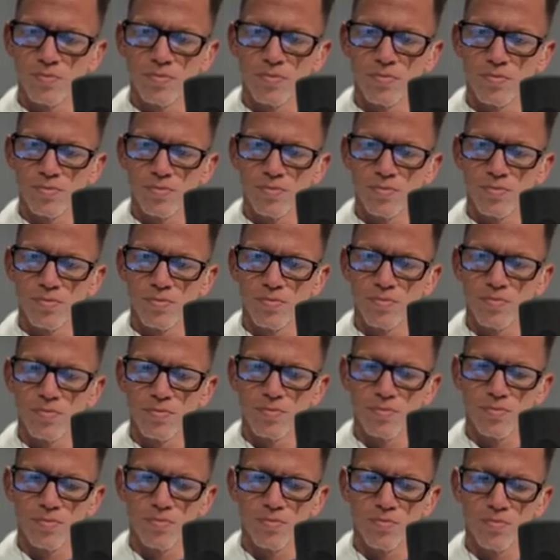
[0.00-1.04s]

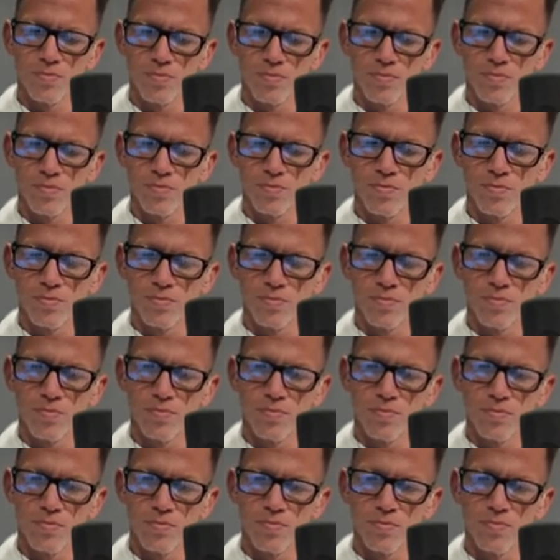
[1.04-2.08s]

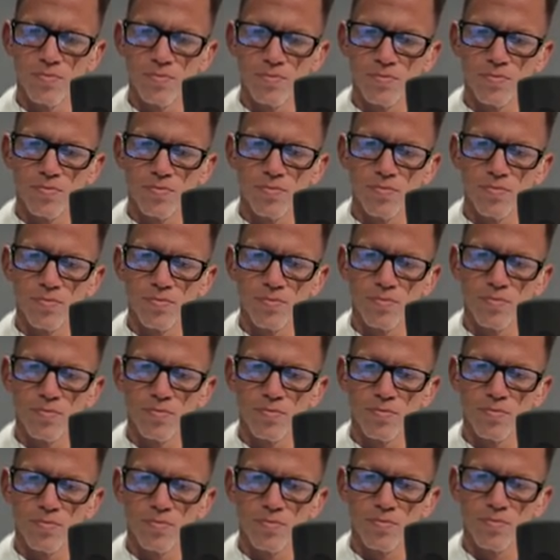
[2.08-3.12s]

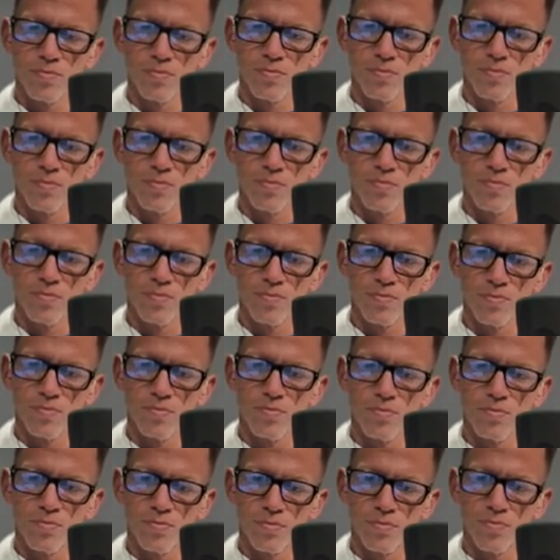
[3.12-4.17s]

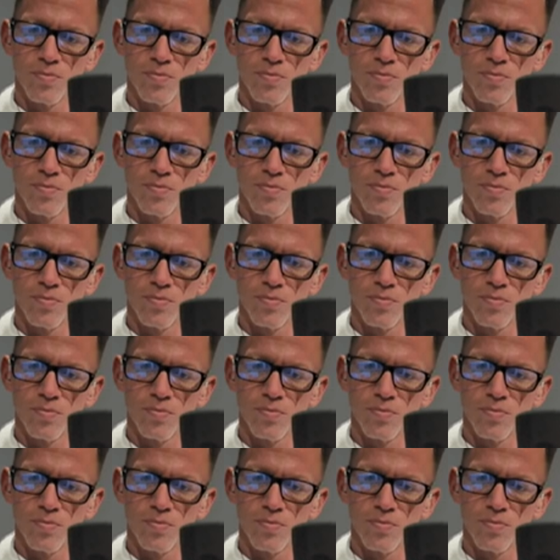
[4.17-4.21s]
[no speech]